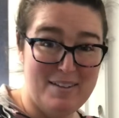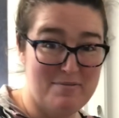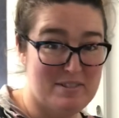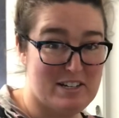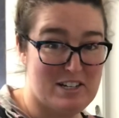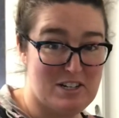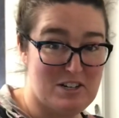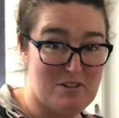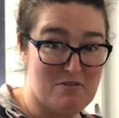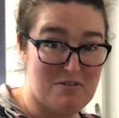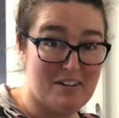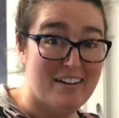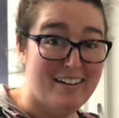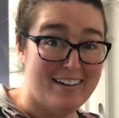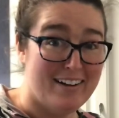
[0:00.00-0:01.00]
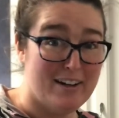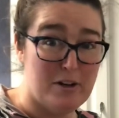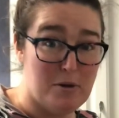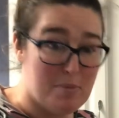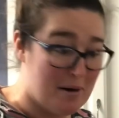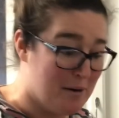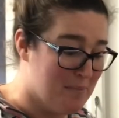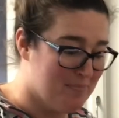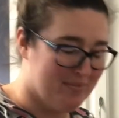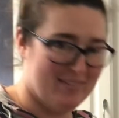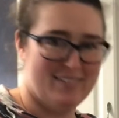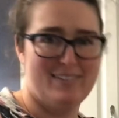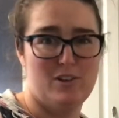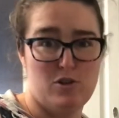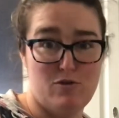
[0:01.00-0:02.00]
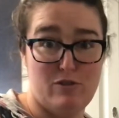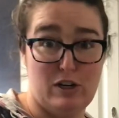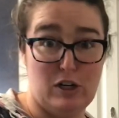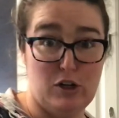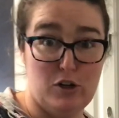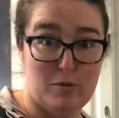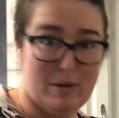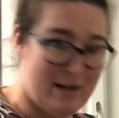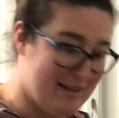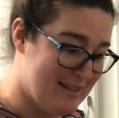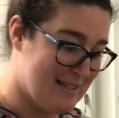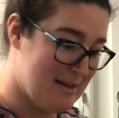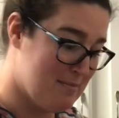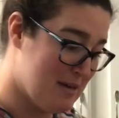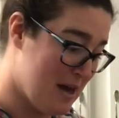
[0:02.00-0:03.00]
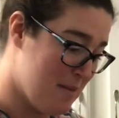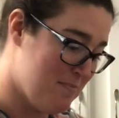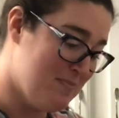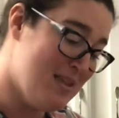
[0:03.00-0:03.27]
such a goober, goof and a goober at the same time.